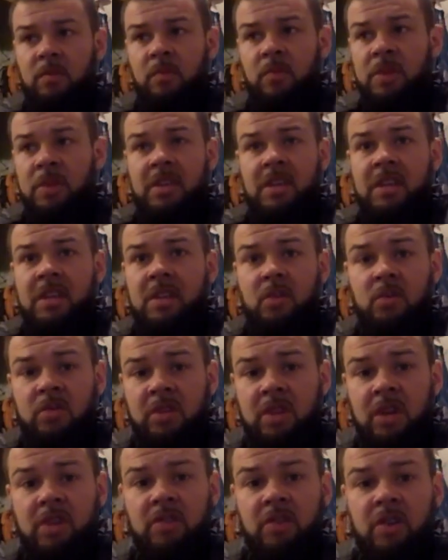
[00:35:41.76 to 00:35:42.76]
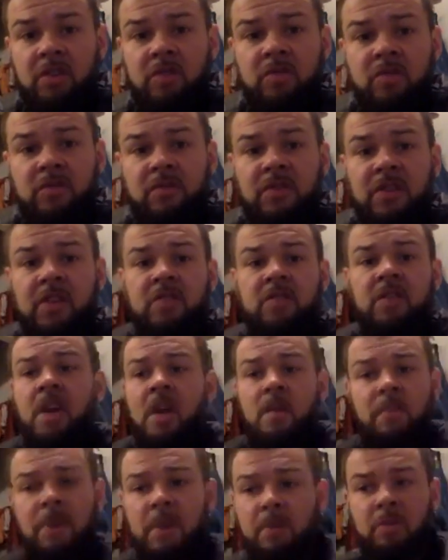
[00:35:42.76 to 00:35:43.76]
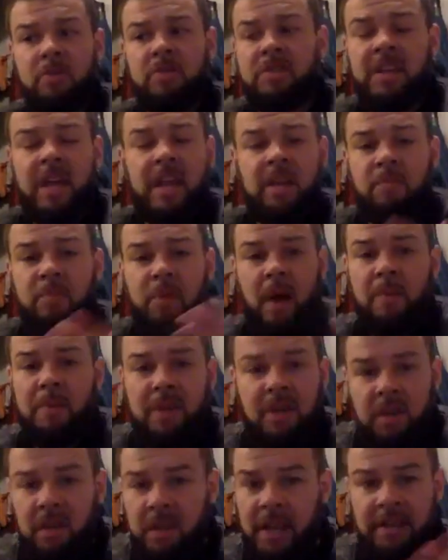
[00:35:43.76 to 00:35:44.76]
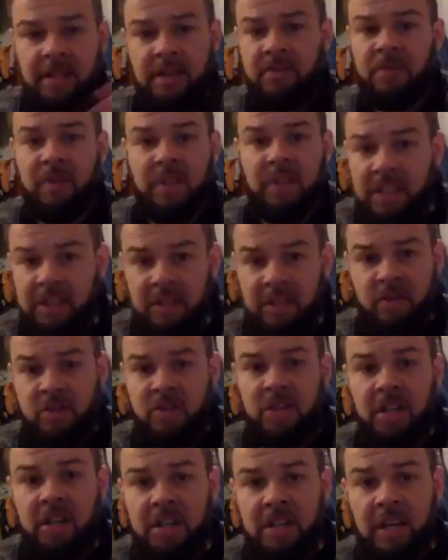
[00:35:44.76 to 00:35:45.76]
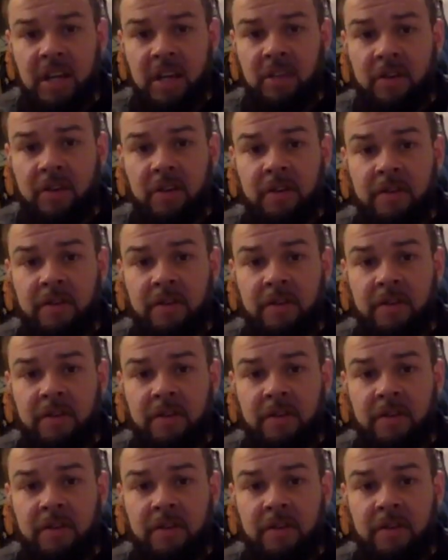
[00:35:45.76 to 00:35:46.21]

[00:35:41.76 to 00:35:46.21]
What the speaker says: within those hundreds of years, people just had to probably collectively get their shit together.